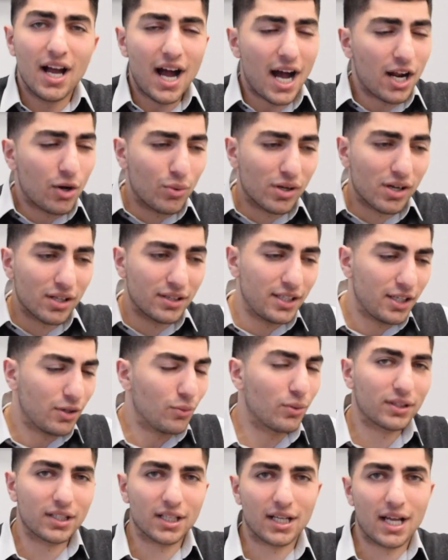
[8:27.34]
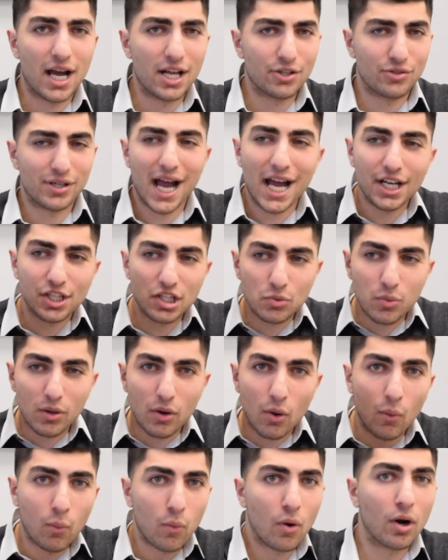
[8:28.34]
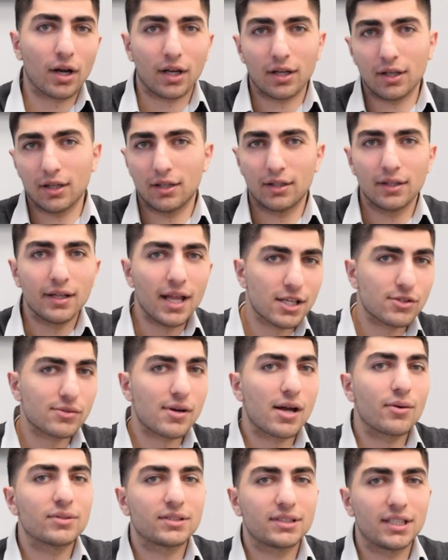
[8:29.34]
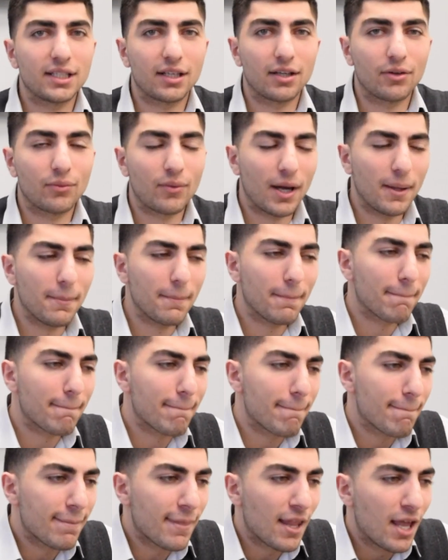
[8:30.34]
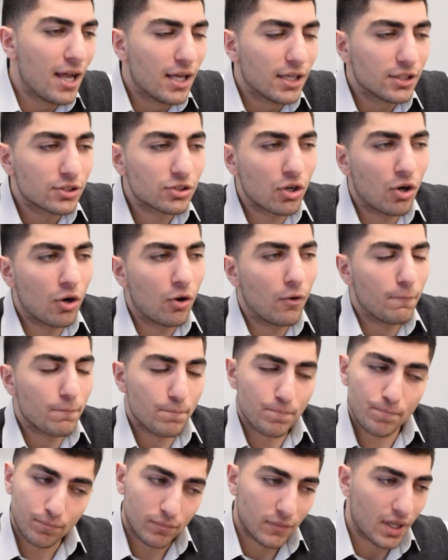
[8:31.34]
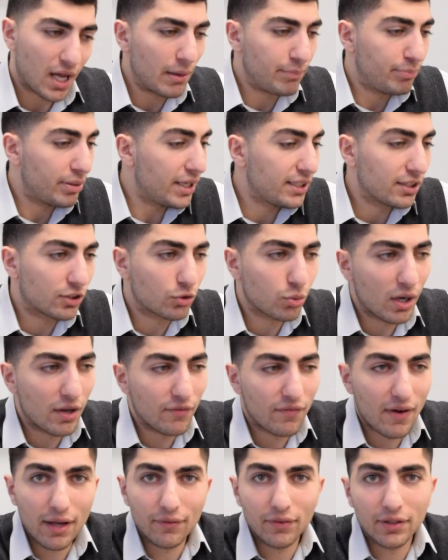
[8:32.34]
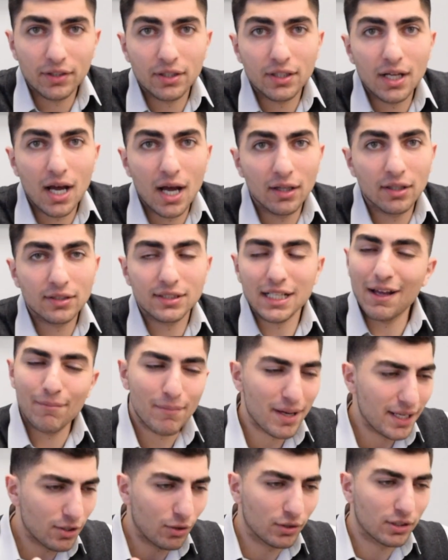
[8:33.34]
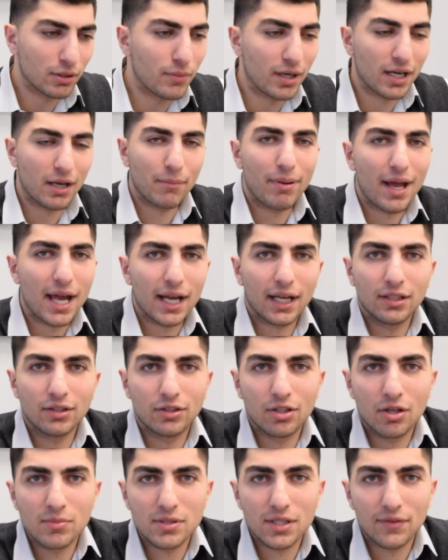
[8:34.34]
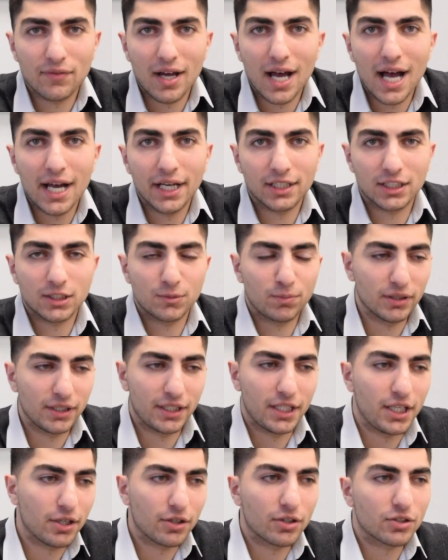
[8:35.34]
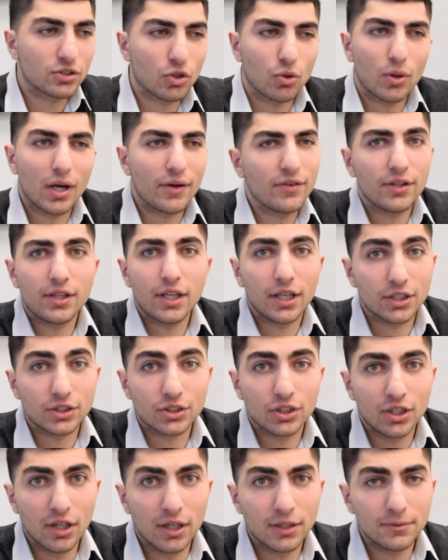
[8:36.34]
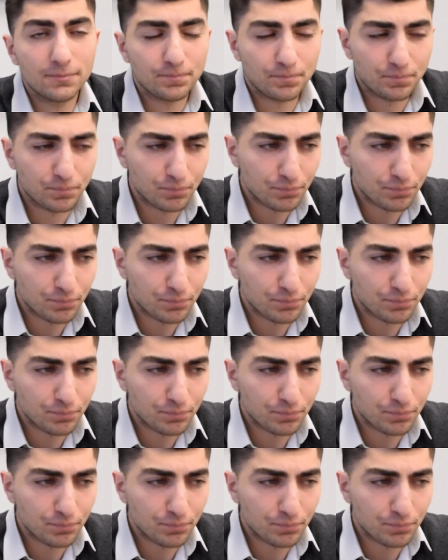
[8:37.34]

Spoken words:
I don't wanna deal with the contract, I just wanna work. That's what I was thinking, right? So I paid the $2,500. I made all the money back in terms of a higher split here, so everything is good.